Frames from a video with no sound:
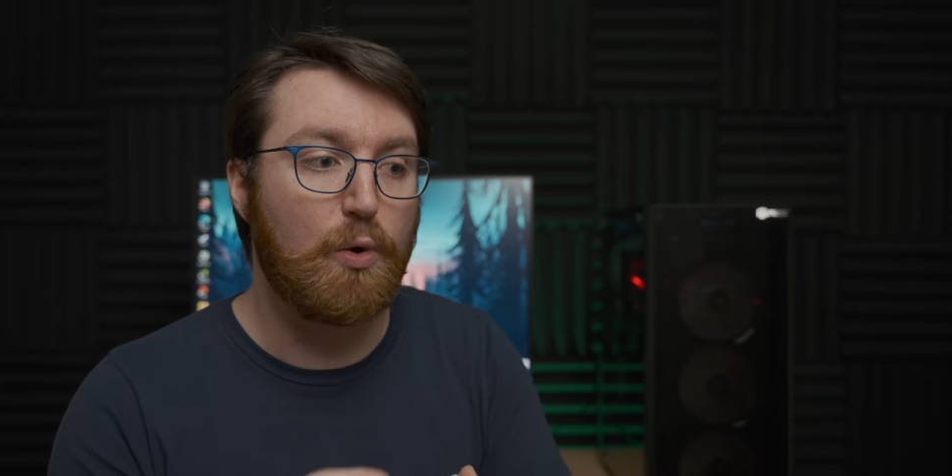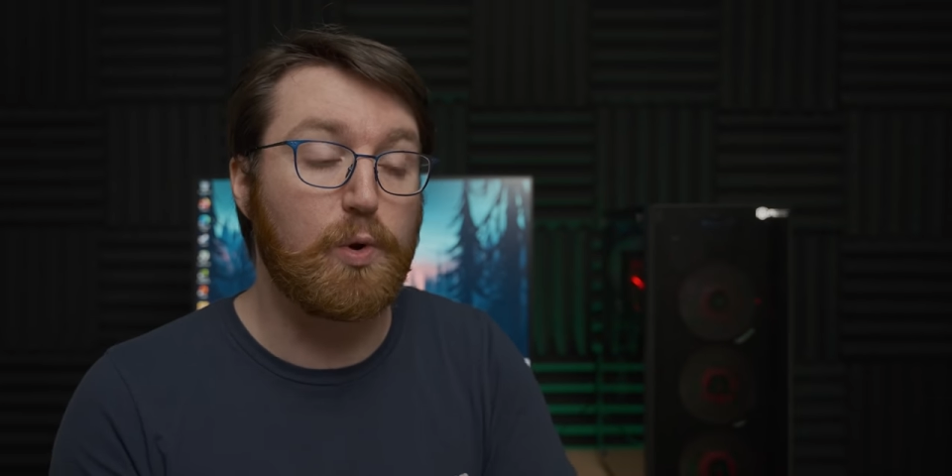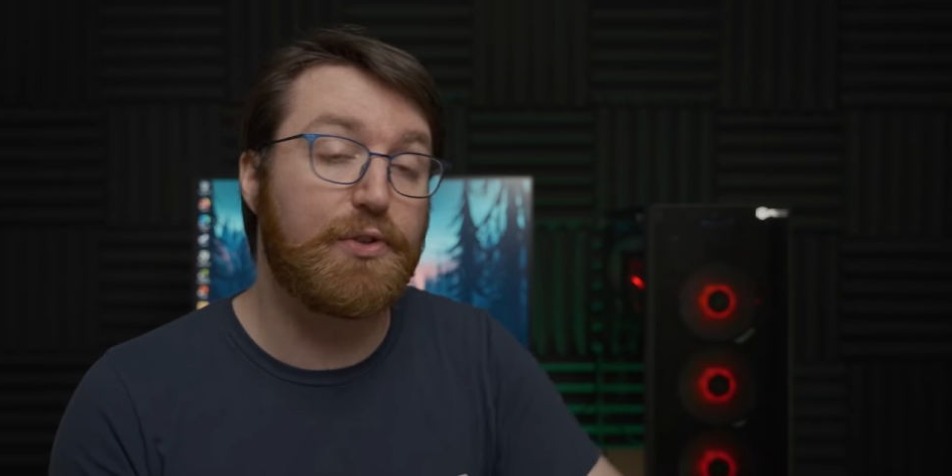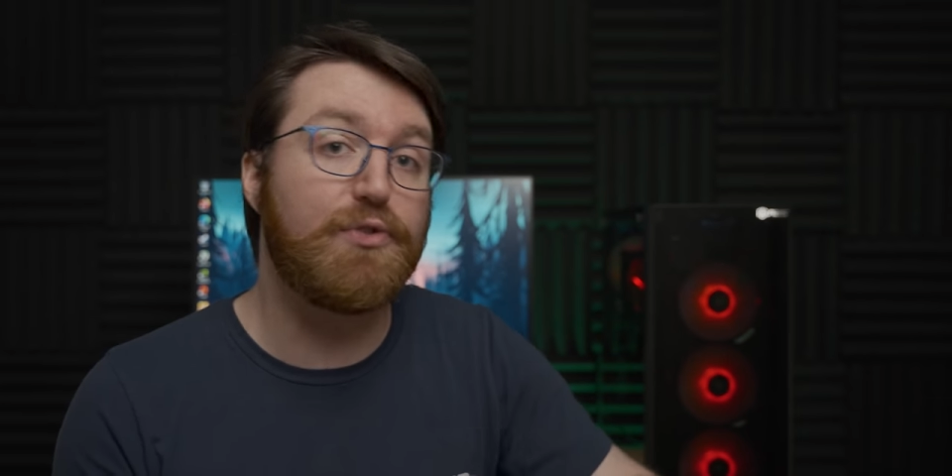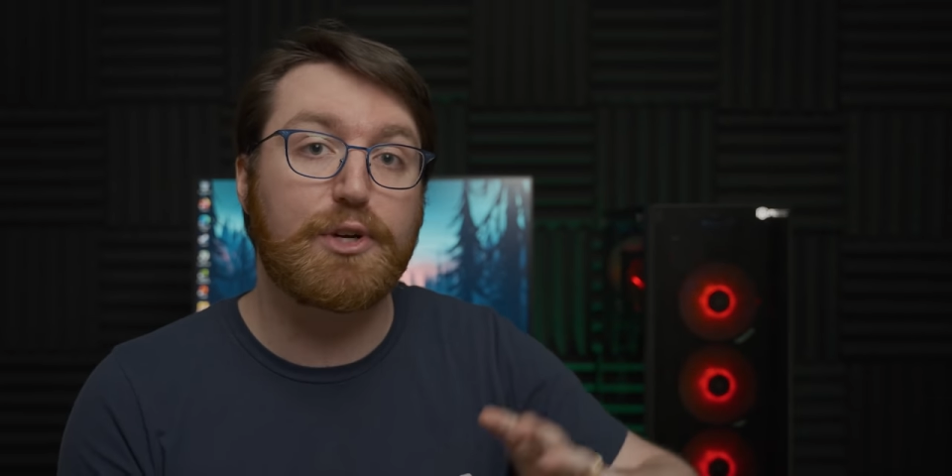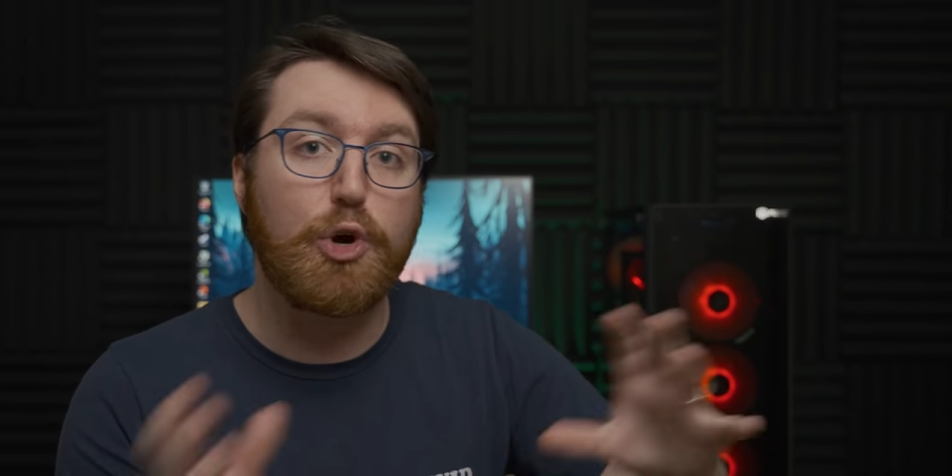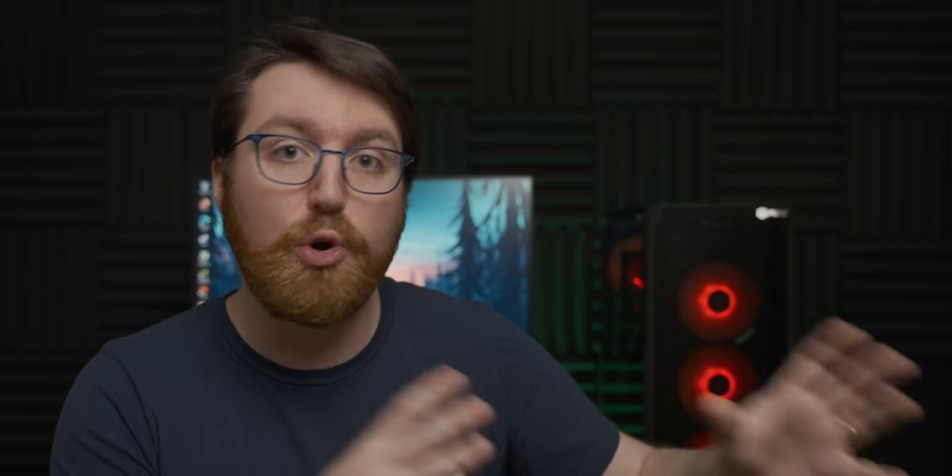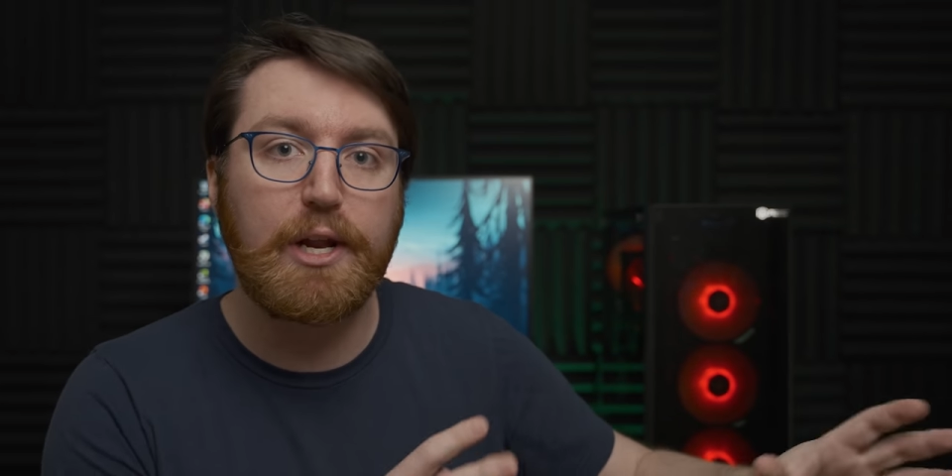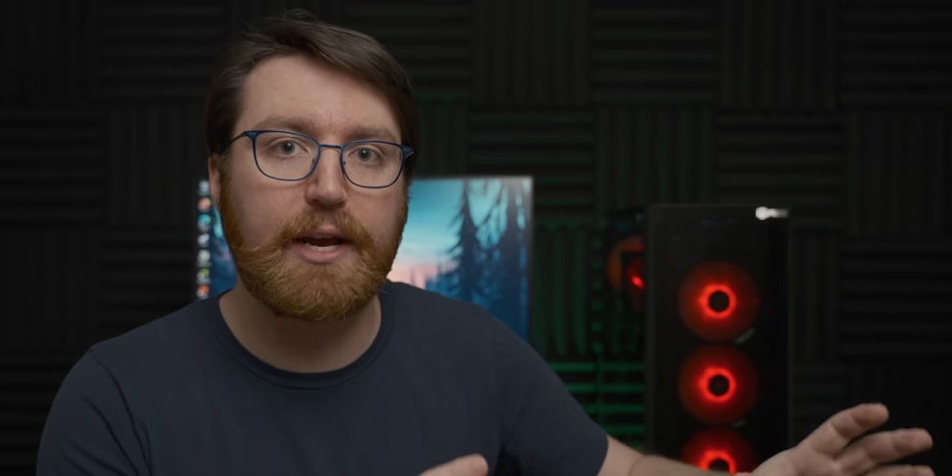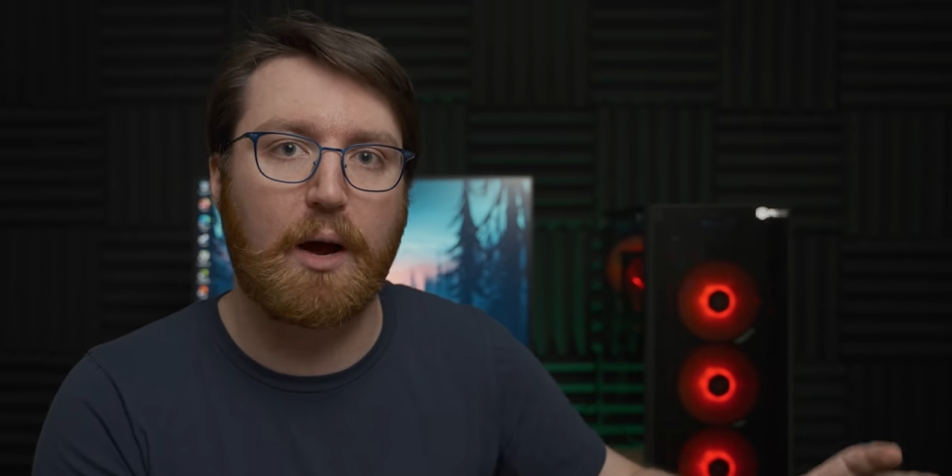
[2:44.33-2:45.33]
with the
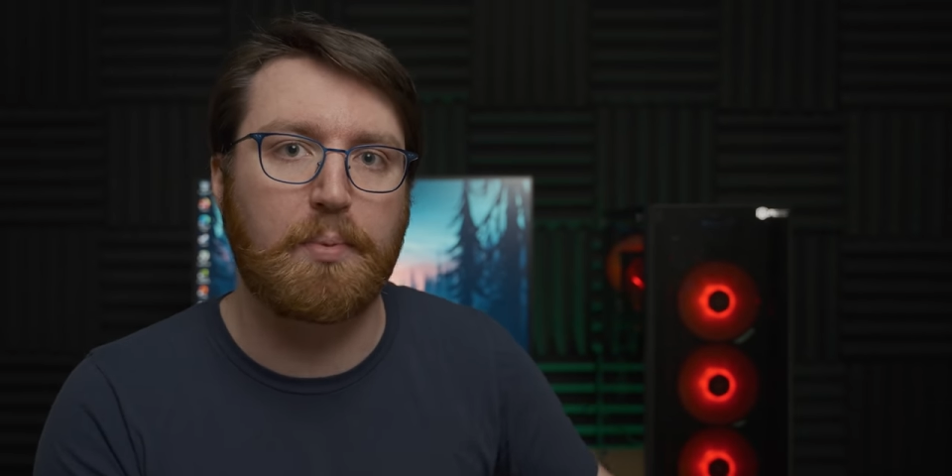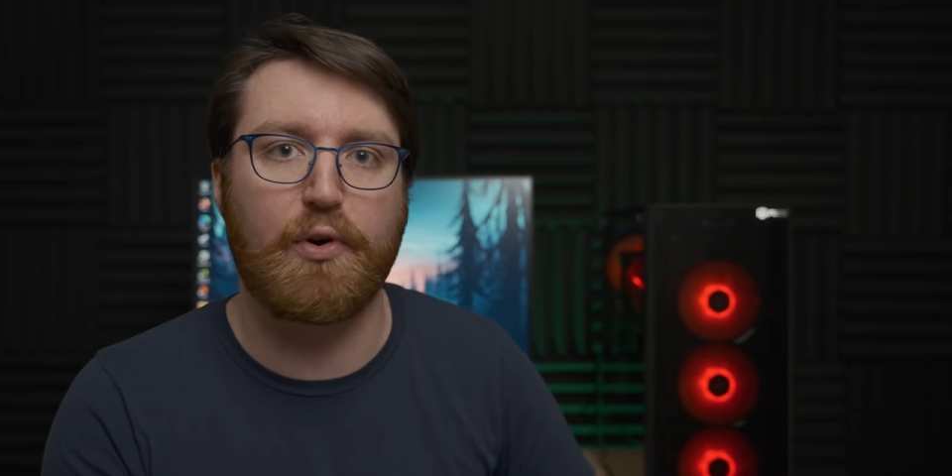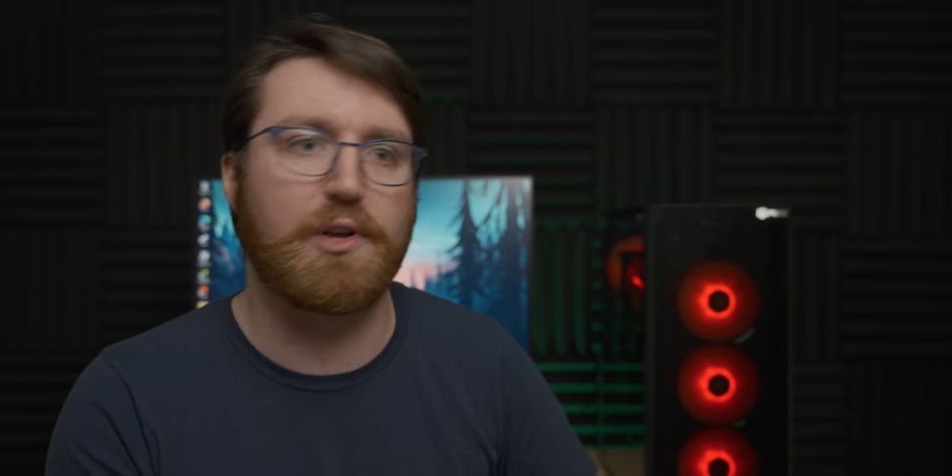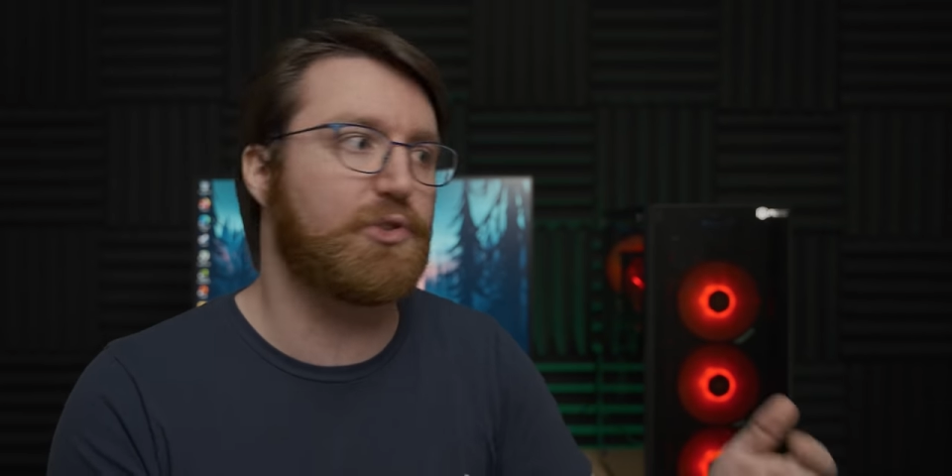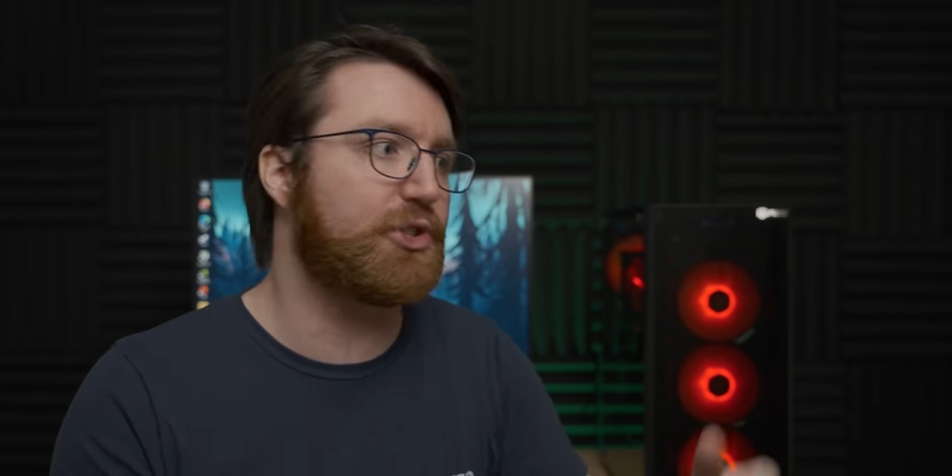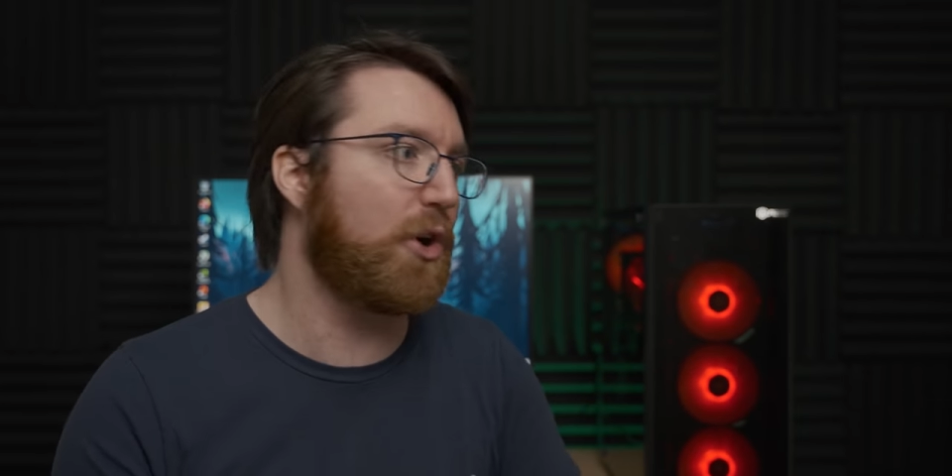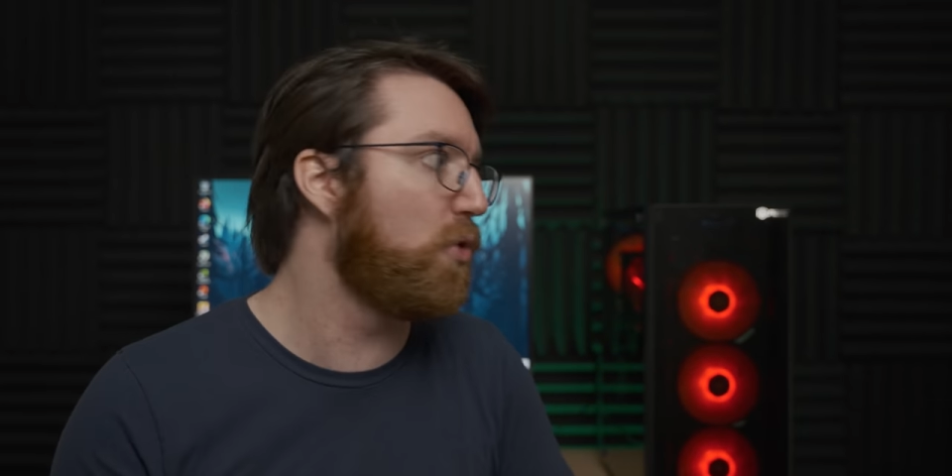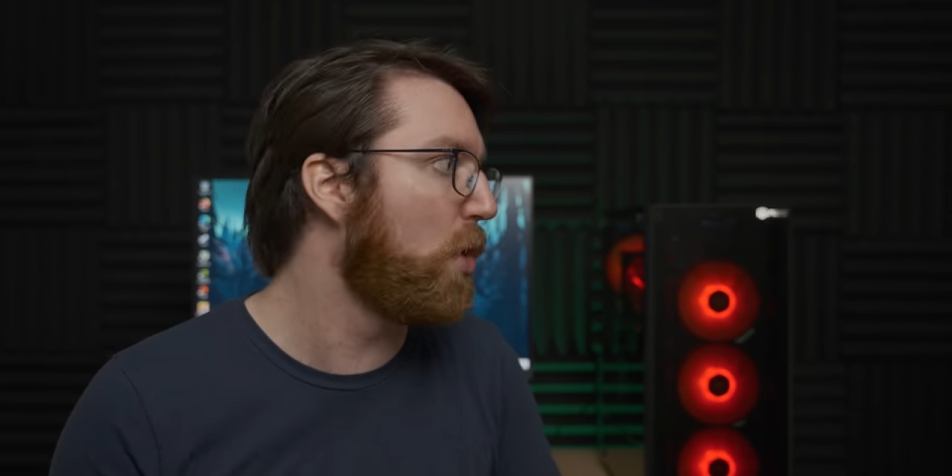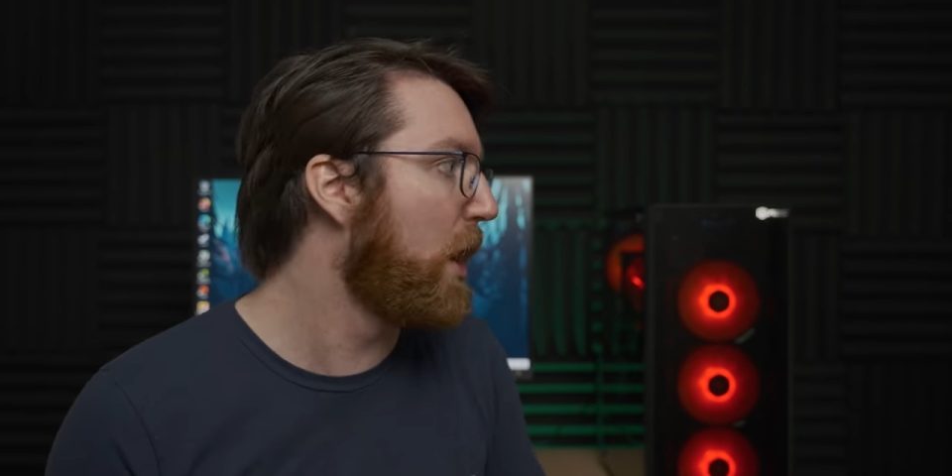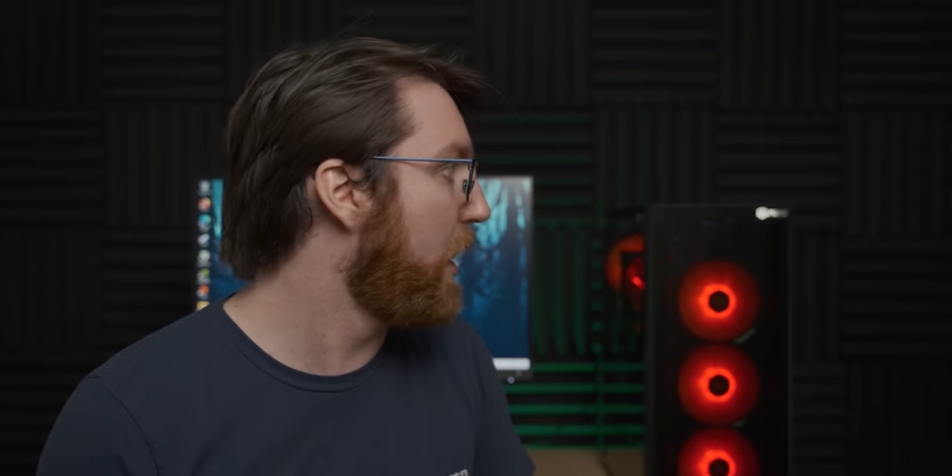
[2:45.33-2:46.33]
cooling upgrade, so